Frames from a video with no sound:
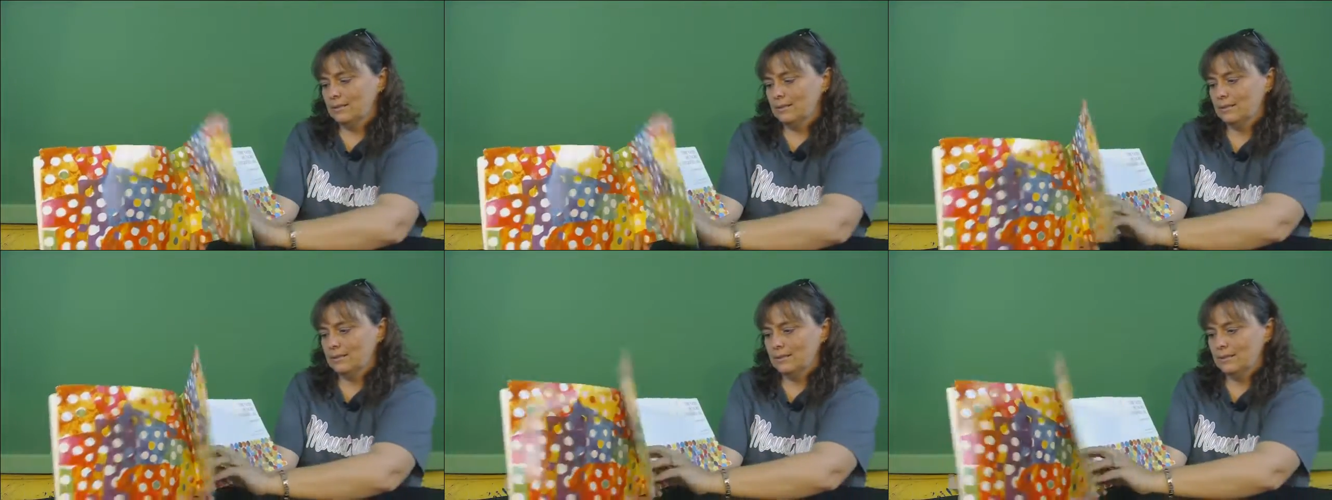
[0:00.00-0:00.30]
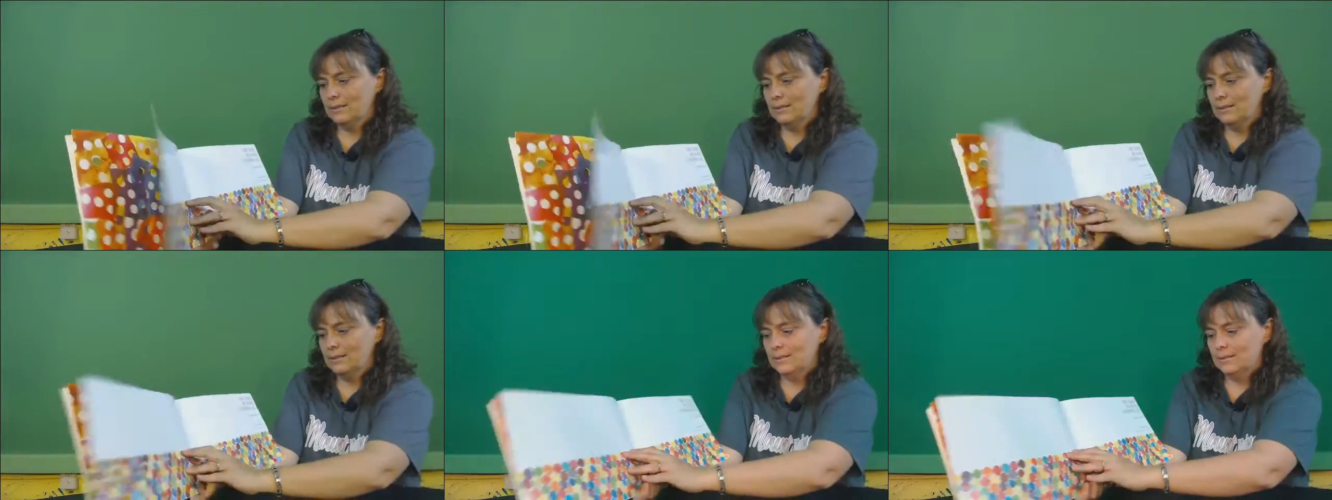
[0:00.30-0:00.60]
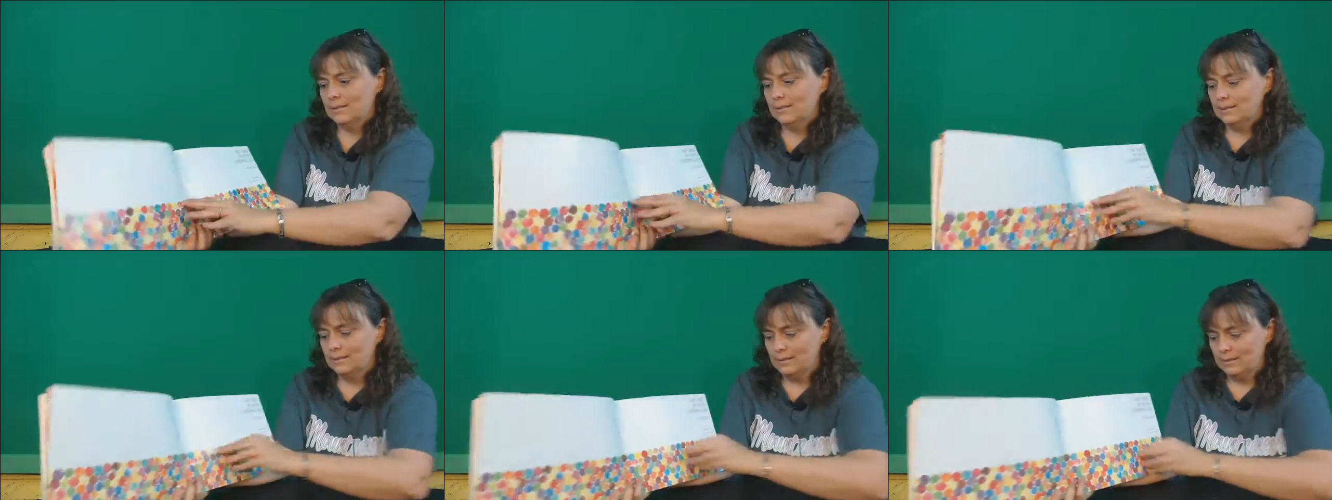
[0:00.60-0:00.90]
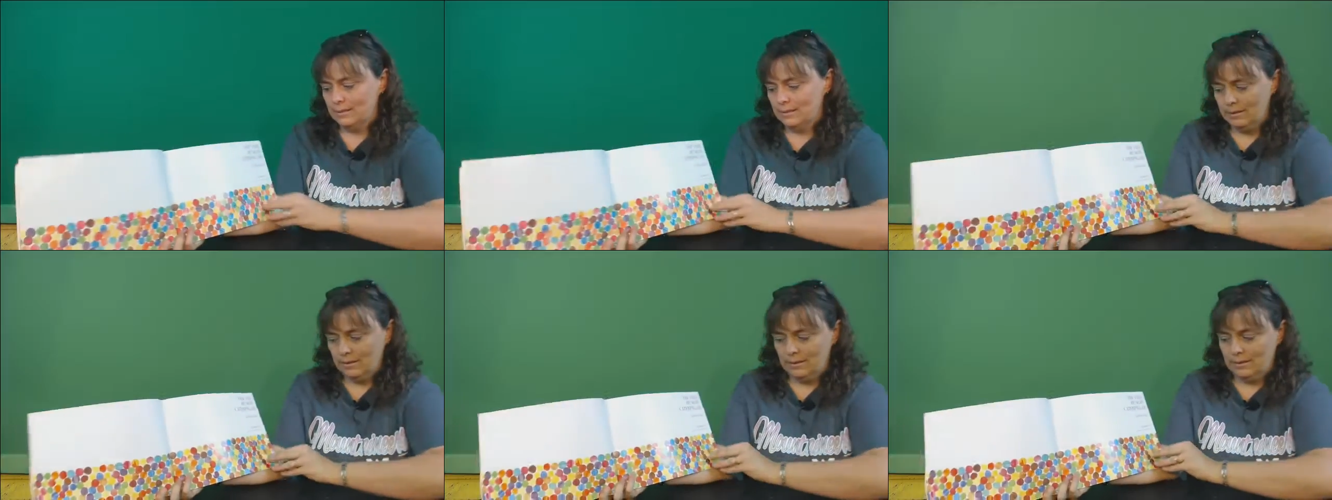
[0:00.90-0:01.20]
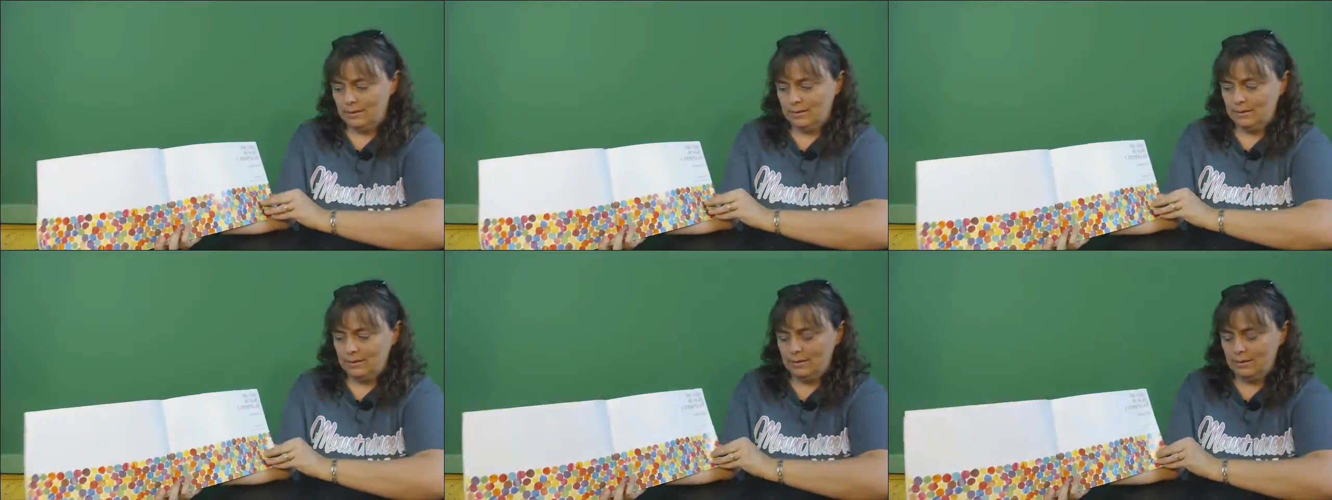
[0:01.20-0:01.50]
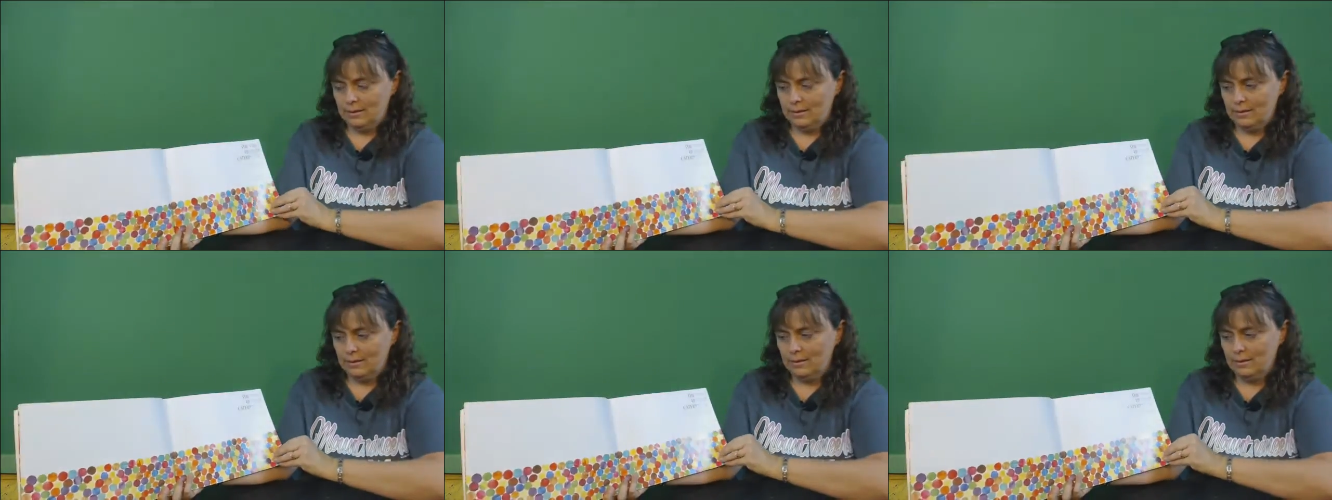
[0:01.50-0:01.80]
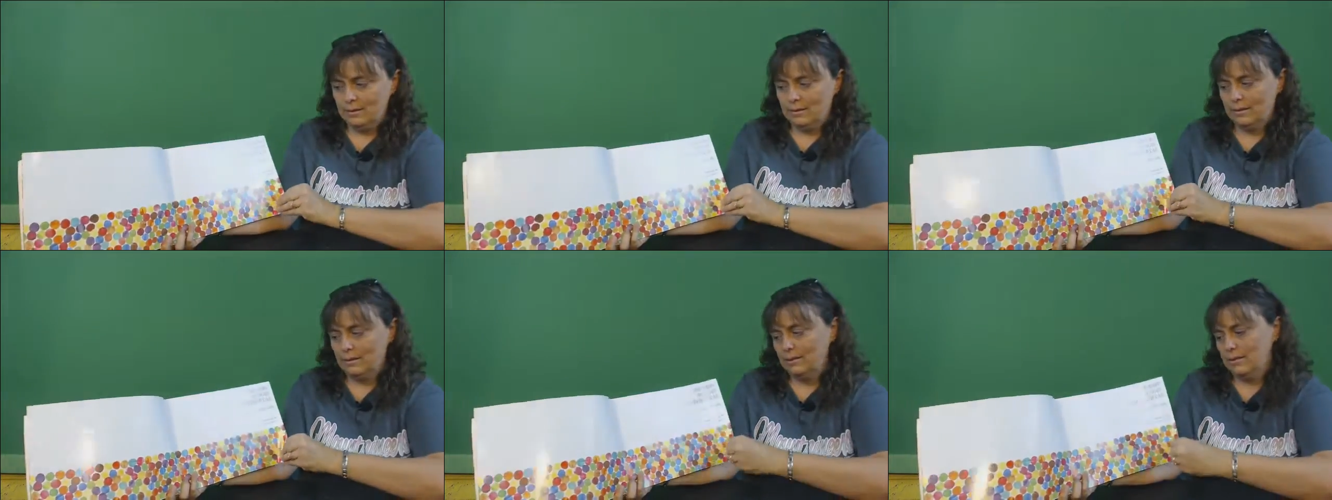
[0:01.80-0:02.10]

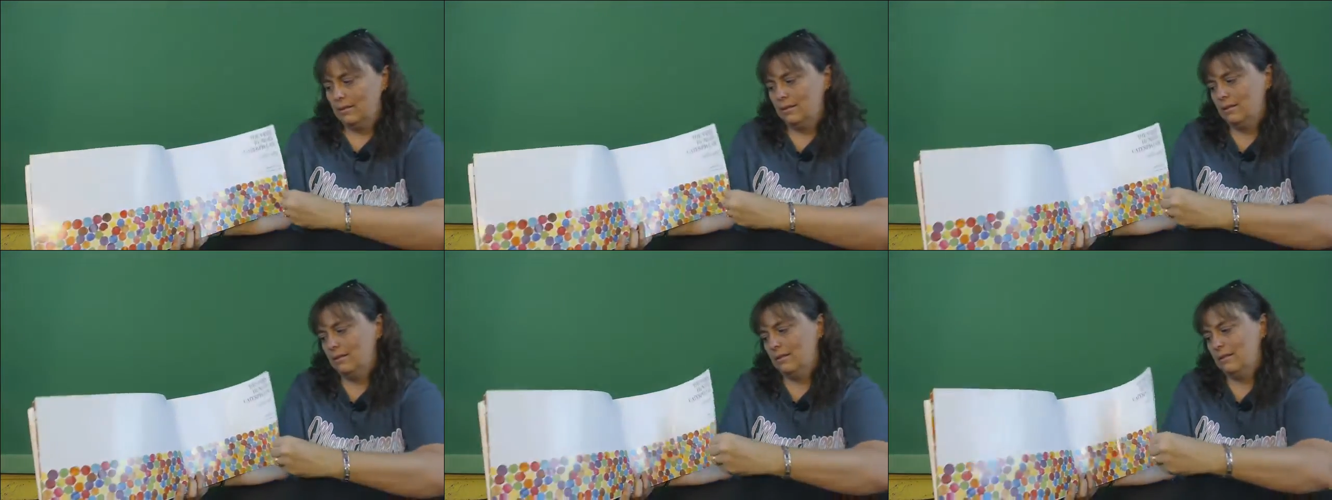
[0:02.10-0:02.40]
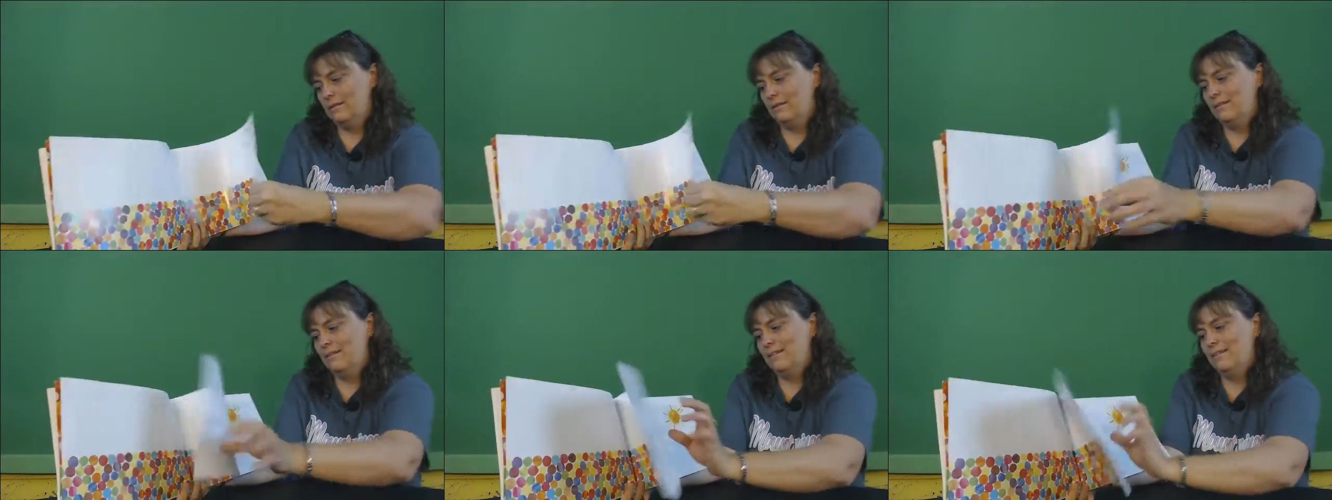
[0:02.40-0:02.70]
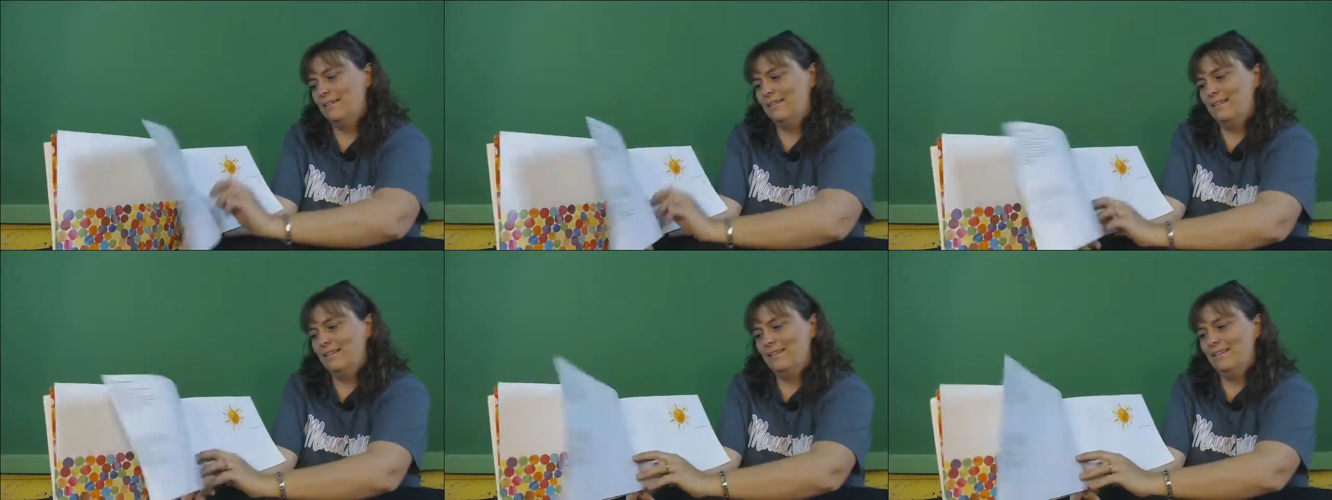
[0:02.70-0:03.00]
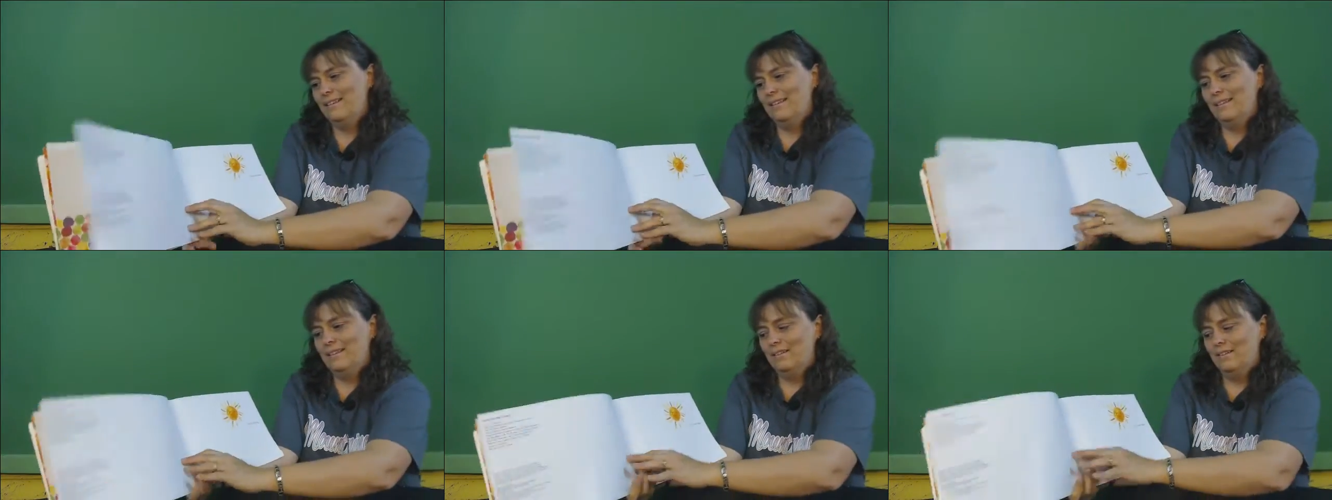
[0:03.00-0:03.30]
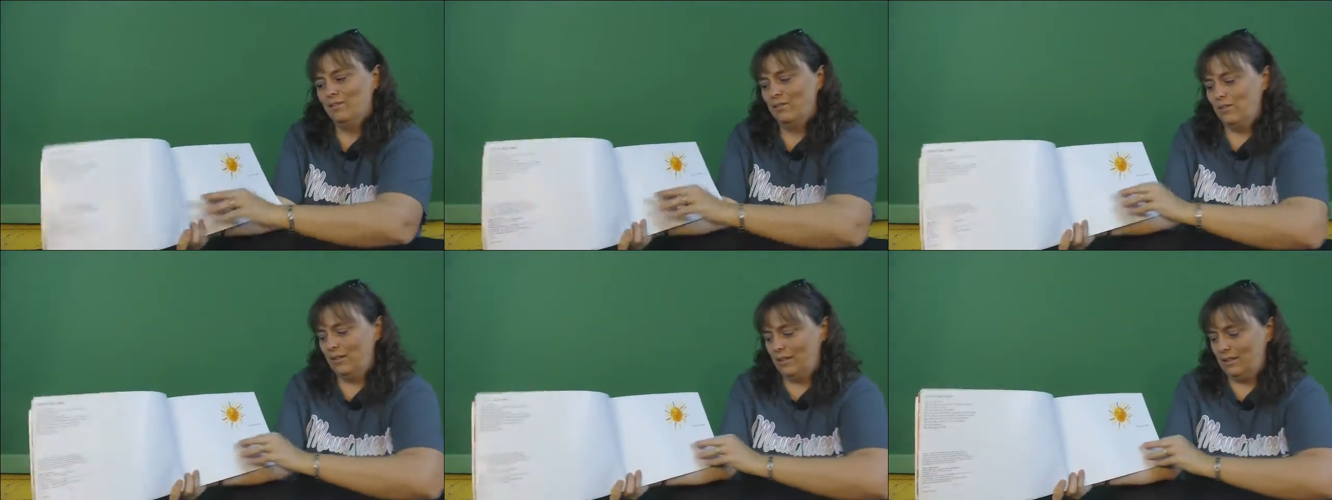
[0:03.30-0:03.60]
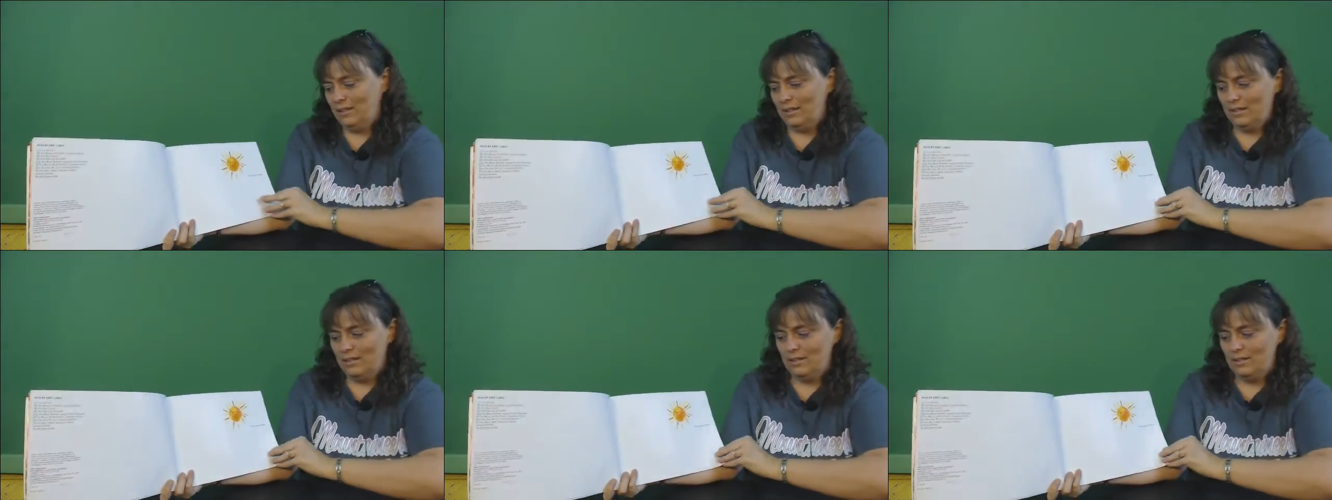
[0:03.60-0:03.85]
[no speech]